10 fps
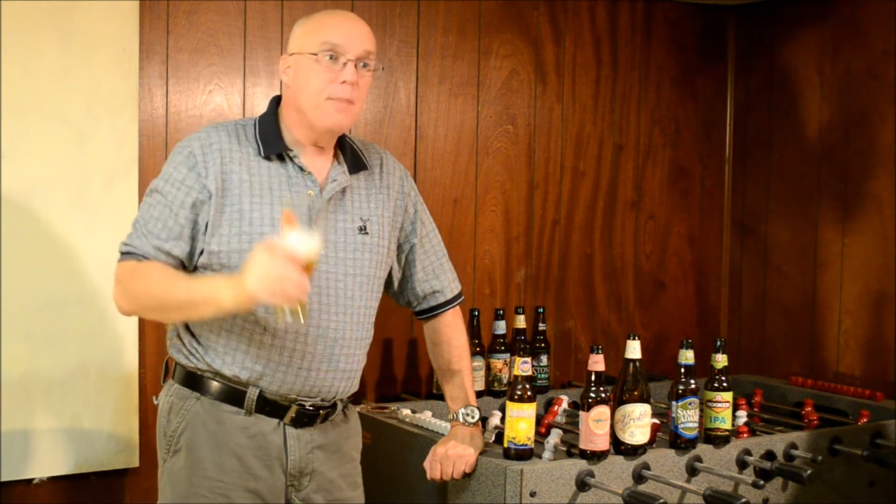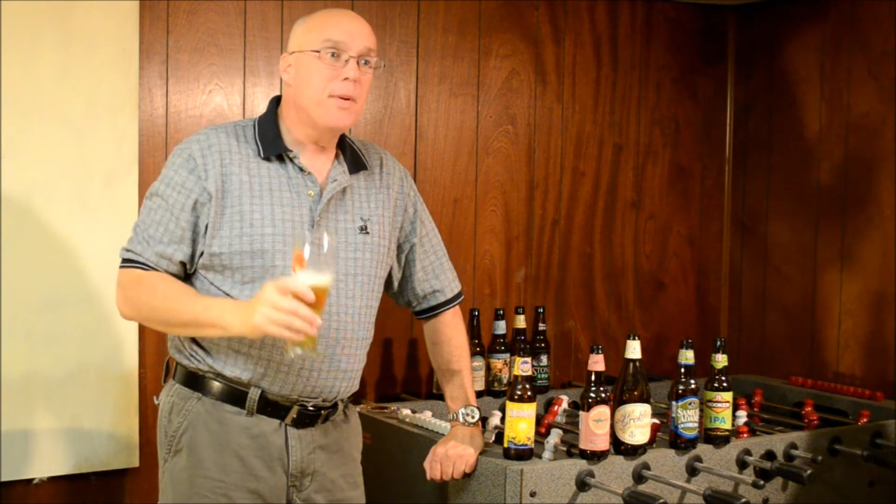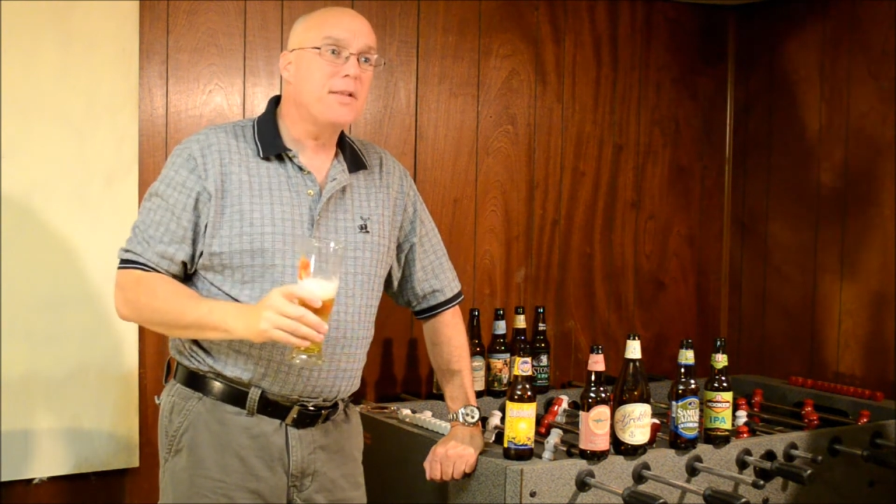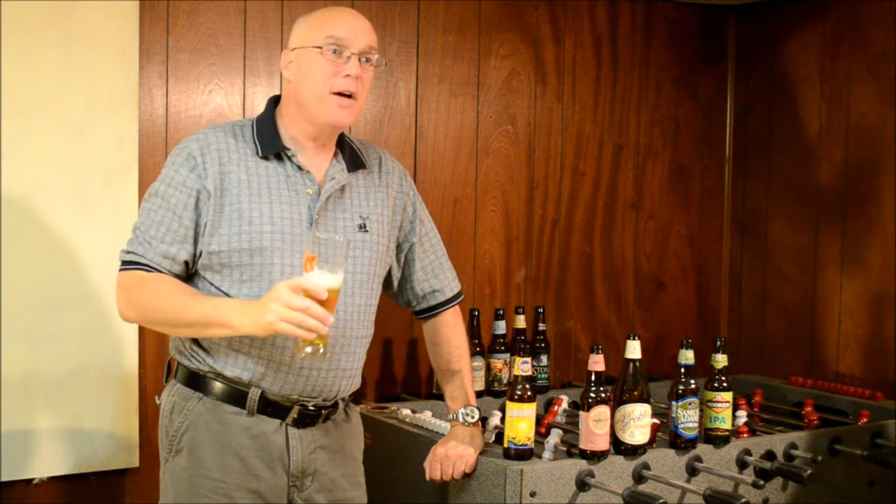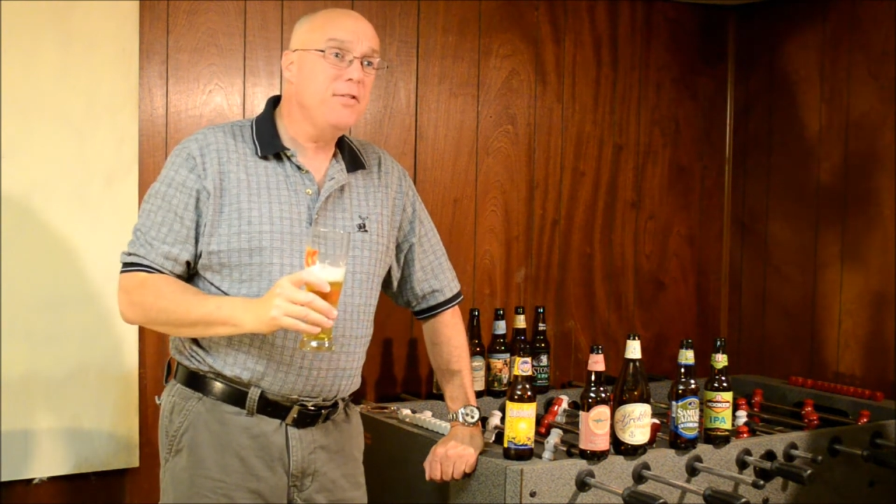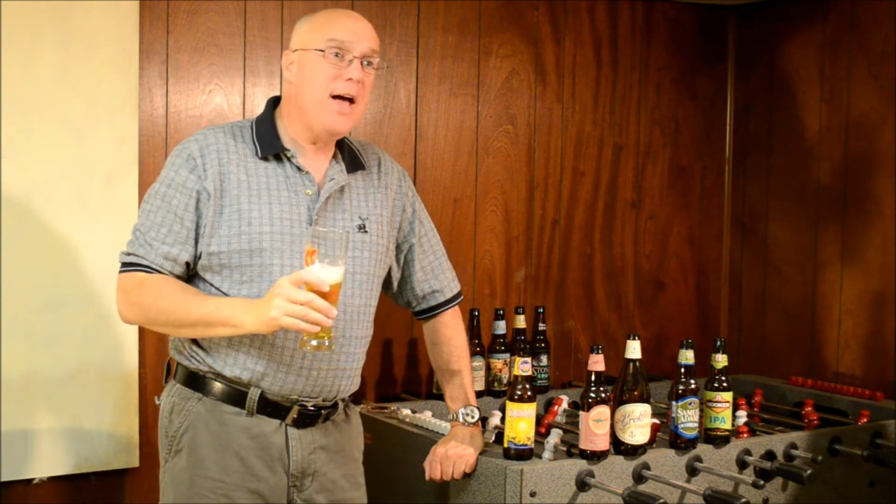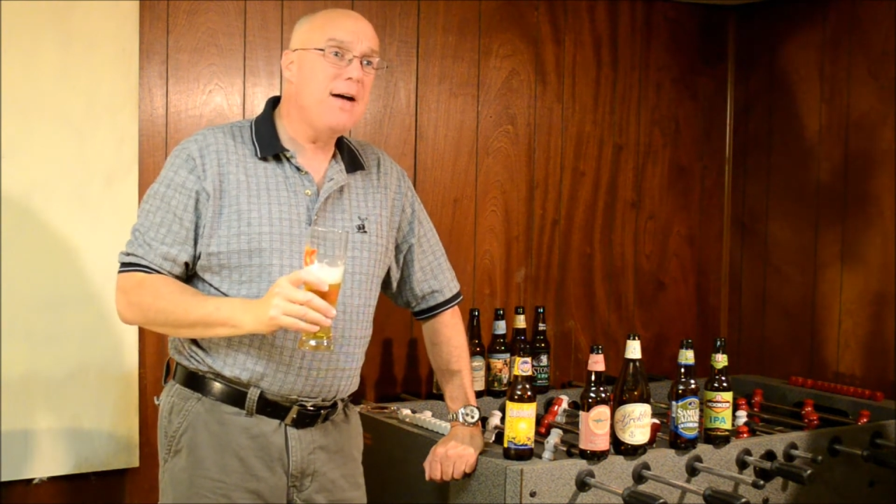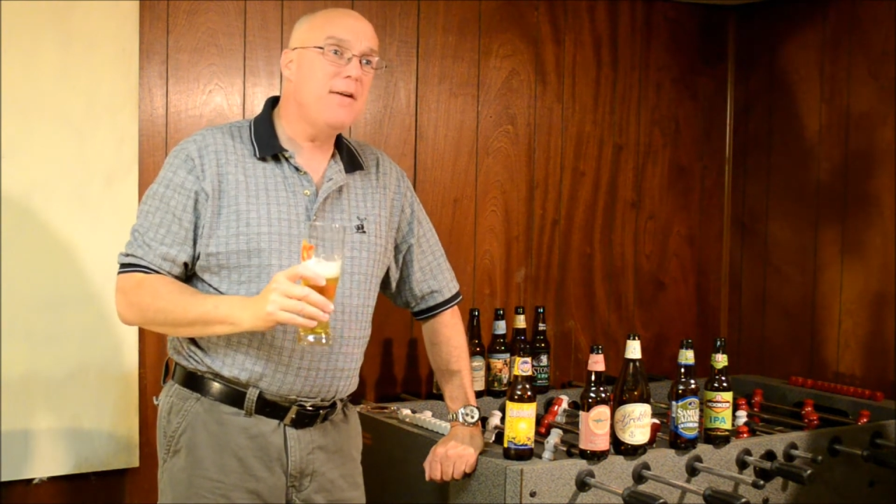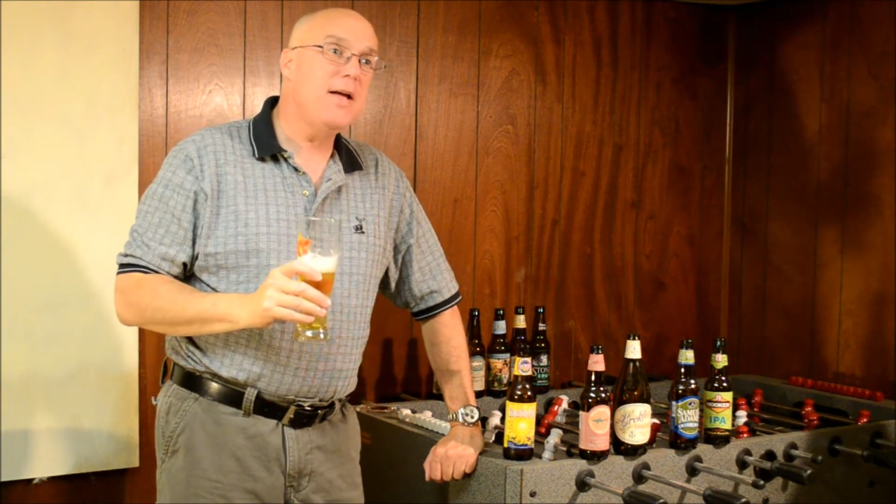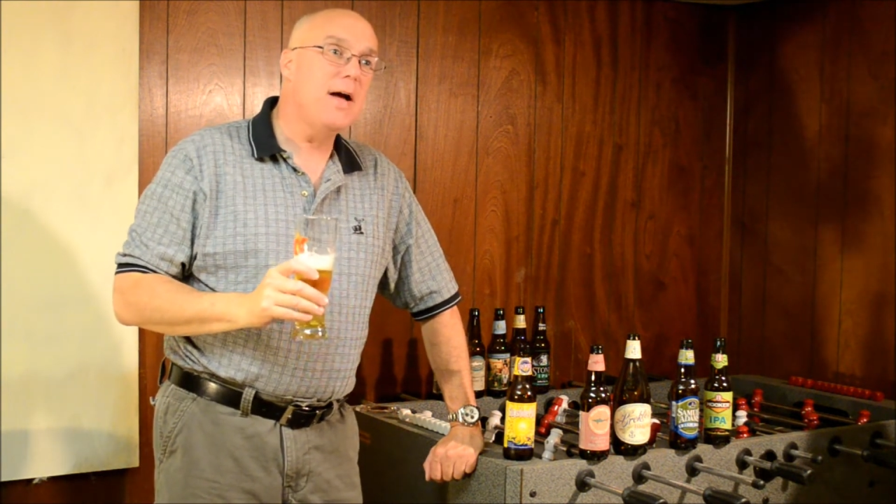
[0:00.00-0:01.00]
But it does
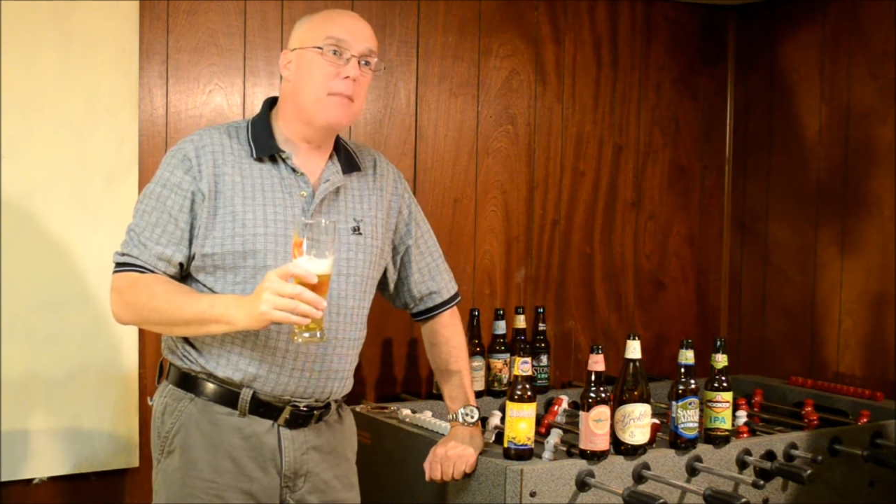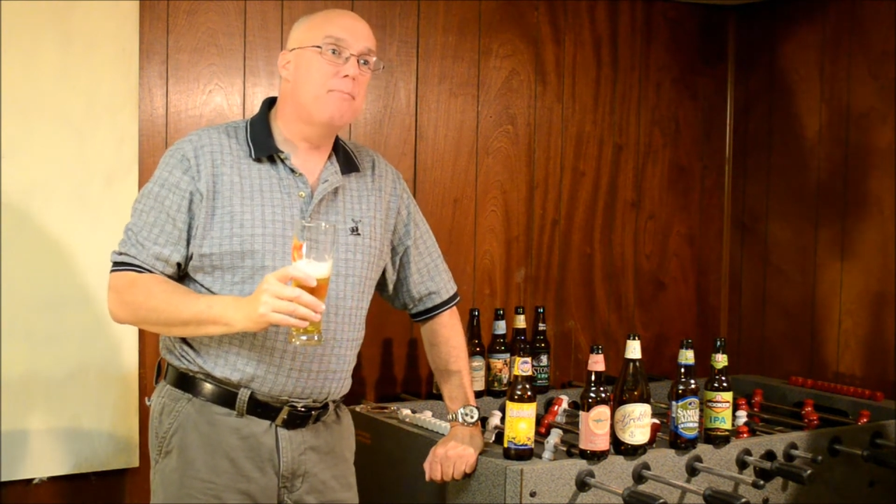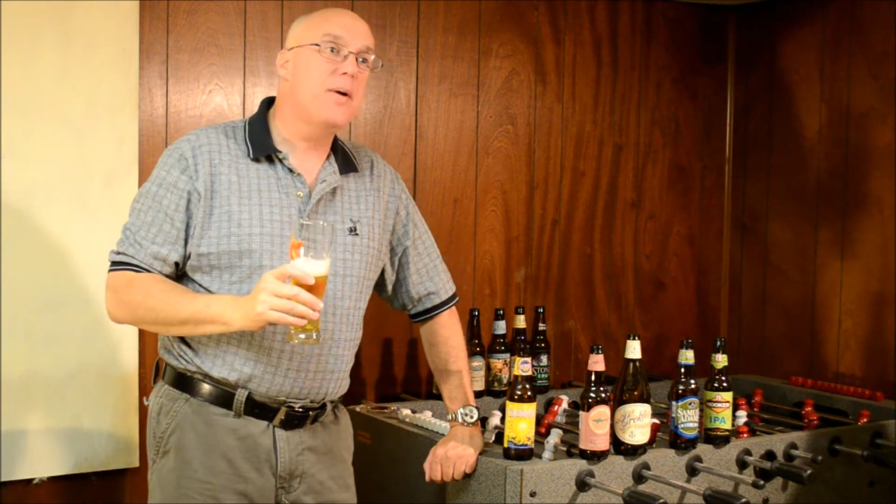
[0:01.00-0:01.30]
have a